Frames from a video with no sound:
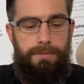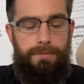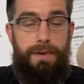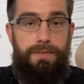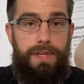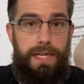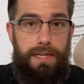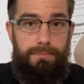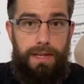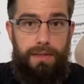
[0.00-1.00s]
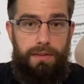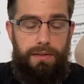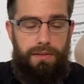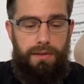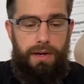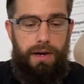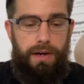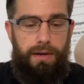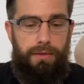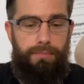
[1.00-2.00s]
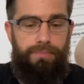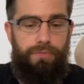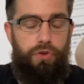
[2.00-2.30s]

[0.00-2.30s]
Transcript: 15 minutes. Um,